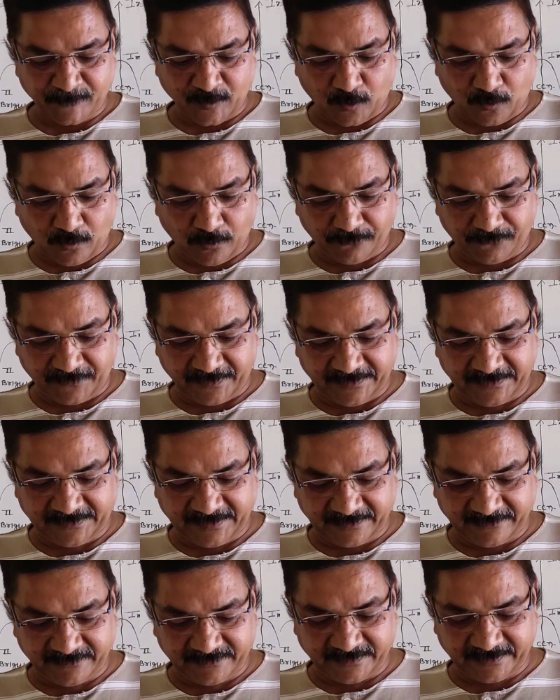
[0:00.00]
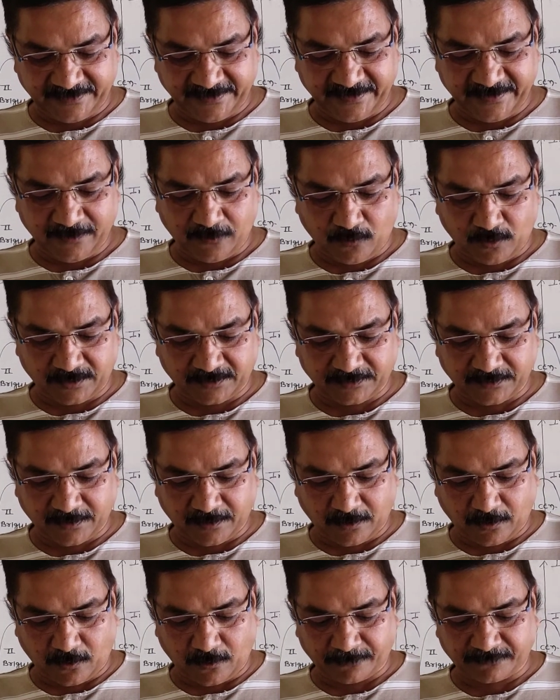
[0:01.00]
of intensity on the
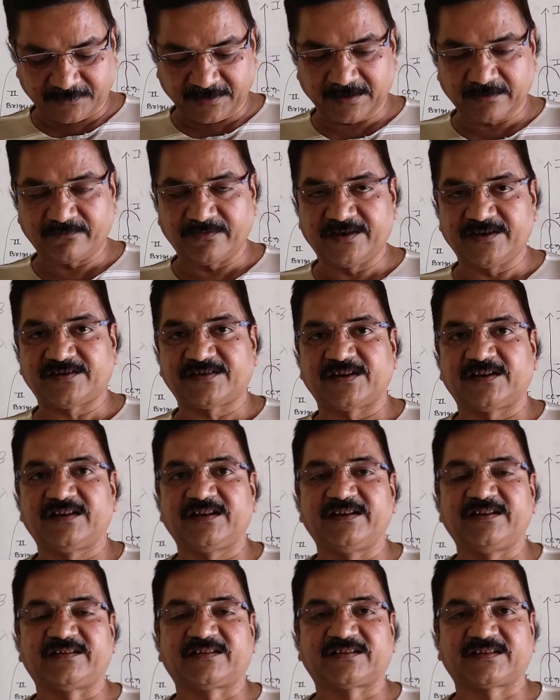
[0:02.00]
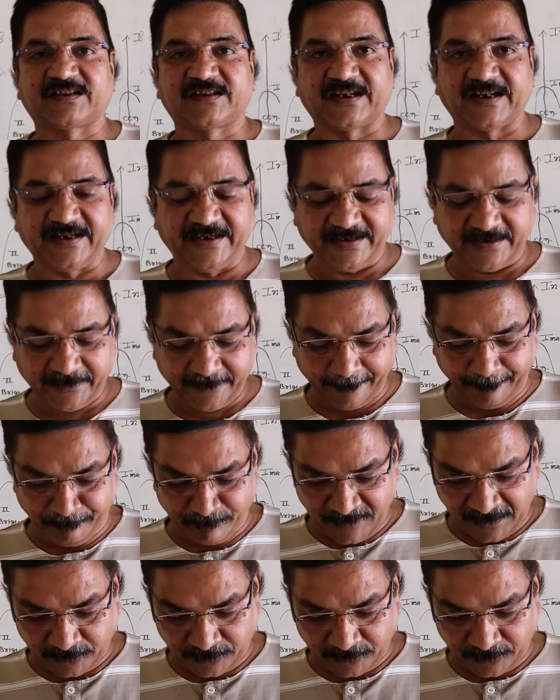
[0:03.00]
observation screen